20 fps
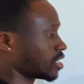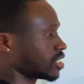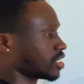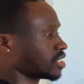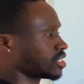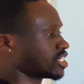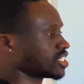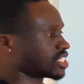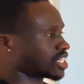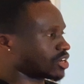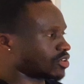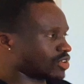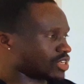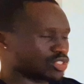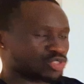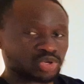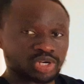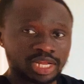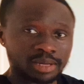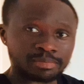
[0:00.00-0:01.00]
These are our
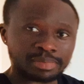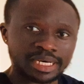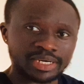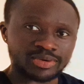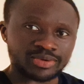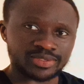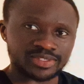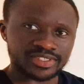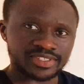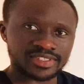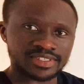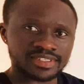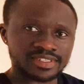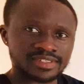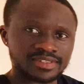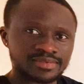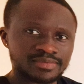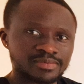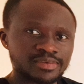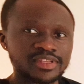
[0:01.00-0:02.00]
solar panels,
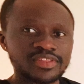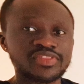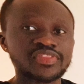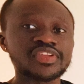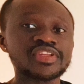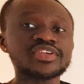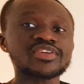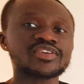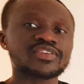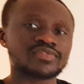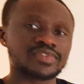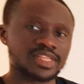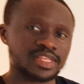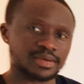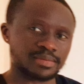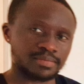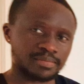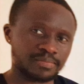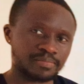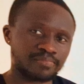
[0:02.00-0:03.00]
3 of
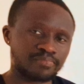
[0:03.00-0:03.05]
them.